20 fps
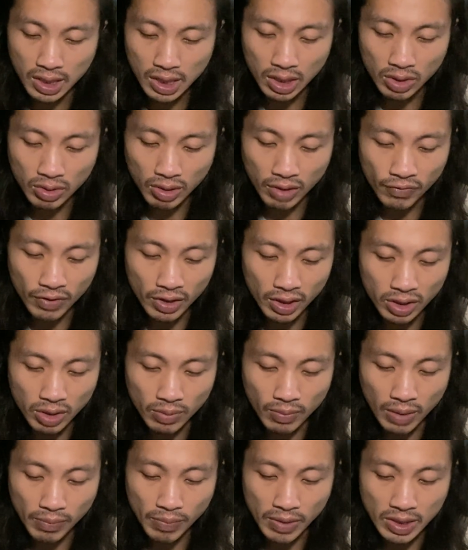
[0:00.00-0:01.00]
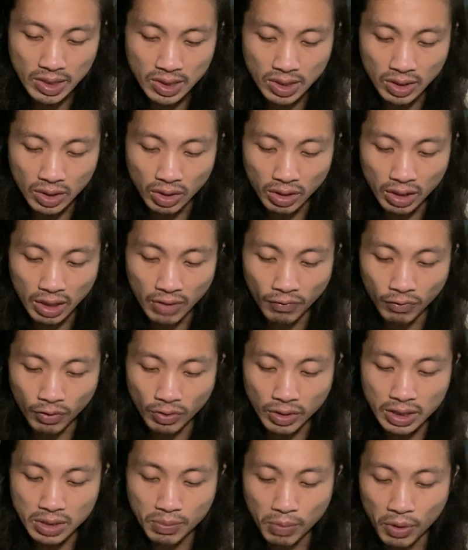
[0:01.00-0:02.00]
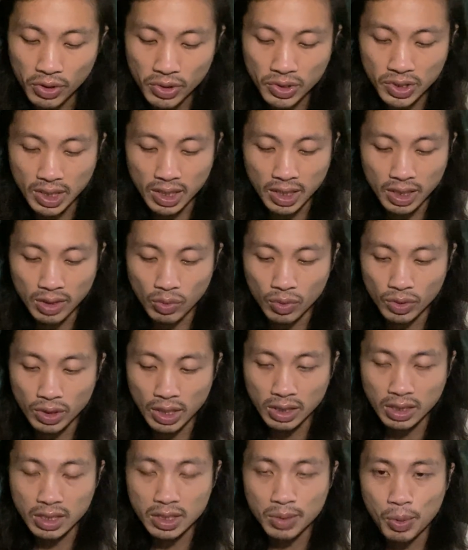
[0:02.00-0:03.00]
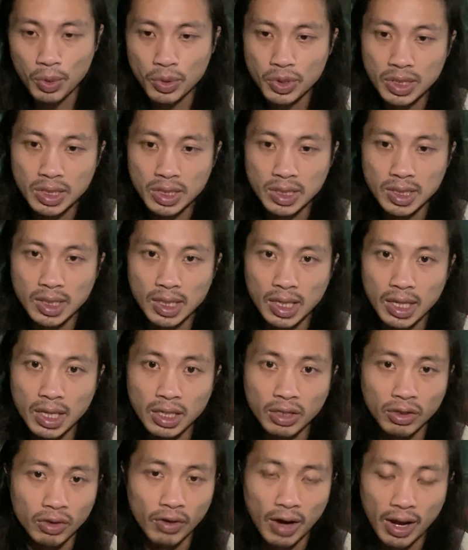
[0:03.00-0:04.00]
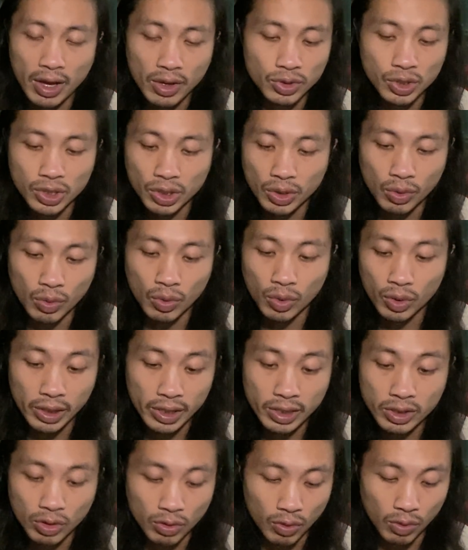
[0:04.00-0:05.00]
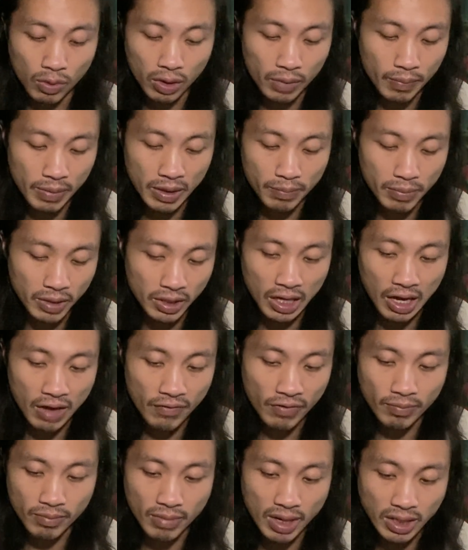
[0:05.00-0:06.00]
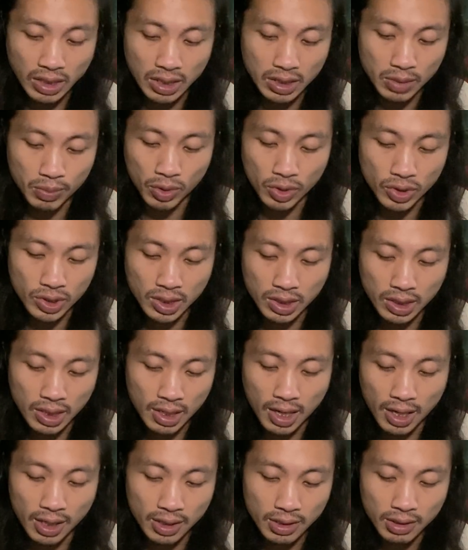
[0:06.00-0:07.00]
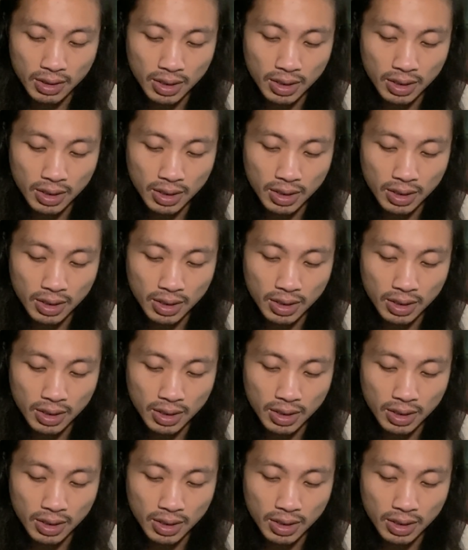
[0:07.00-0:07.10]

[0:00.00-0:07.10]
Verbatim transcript: You know, I feel like you might be still looking for this person or that this person's in or around you or in your orbit, but you haven't met this person yet.